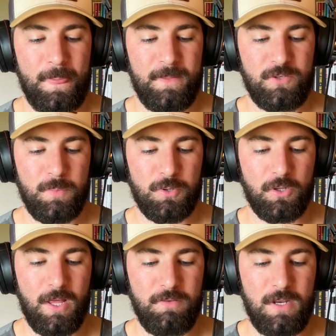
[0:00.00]
Chapter
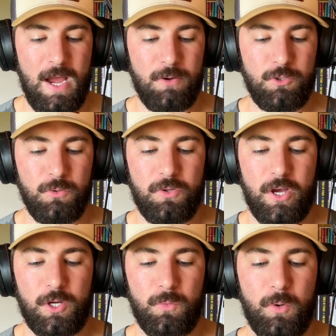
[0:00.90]
11, How to
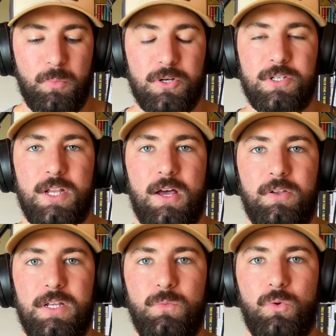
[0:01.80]
Unlock Your Real
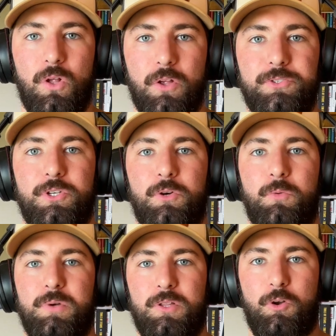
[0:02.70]
Personality, will also
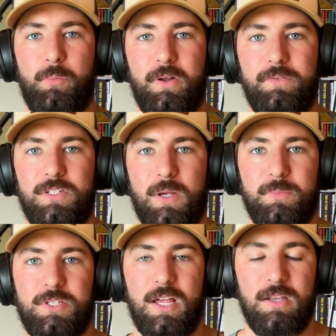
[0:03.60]
be a little bit of a
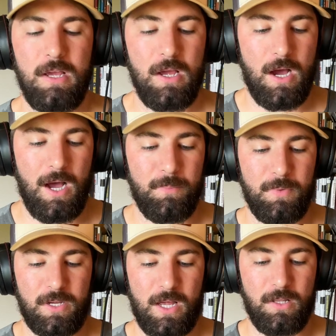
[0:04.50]
subset,
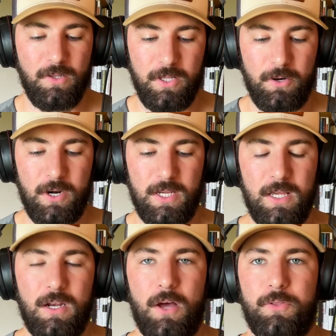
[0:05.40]
kind of littering
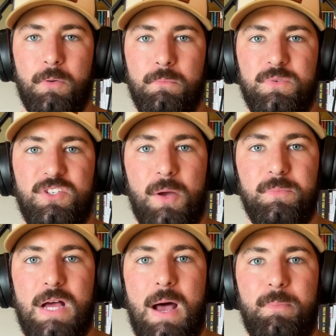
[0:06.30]
in other
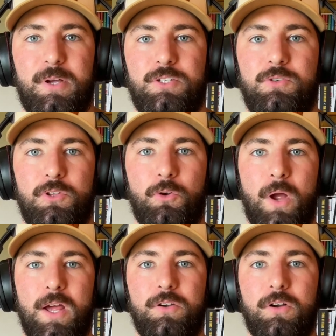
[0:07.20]
subtopics to the
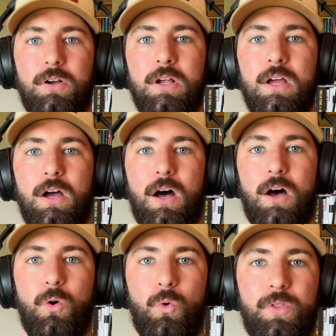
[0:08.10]
grander
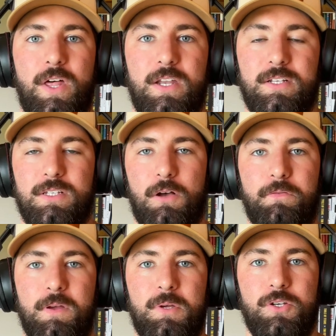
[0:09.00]
whole that is
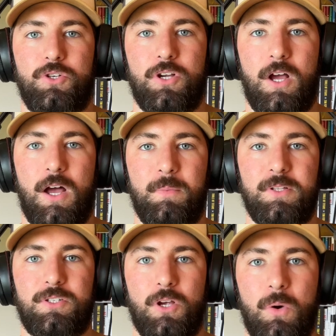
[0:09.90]
self-image. And
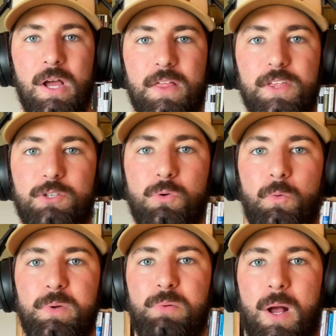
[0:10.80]
so this one will
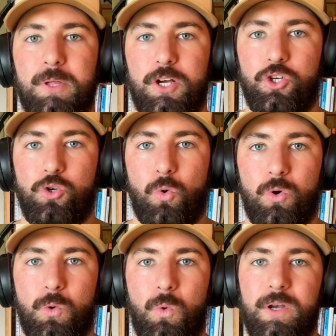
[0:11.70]
be probably a
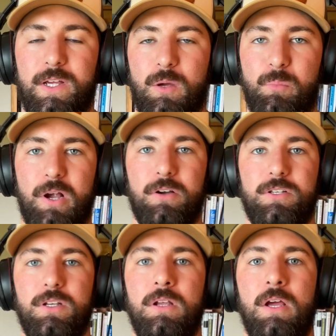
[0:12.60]
shorter one in
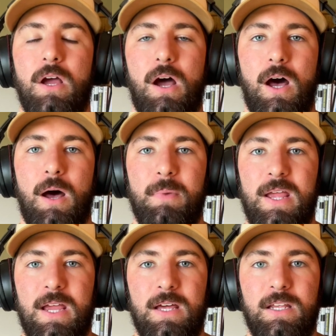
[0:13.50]
comparison,
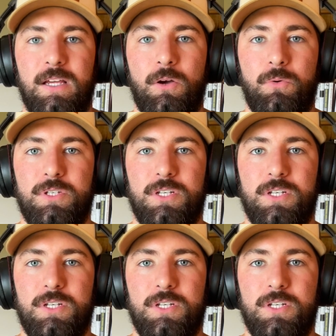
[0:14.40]
and it goes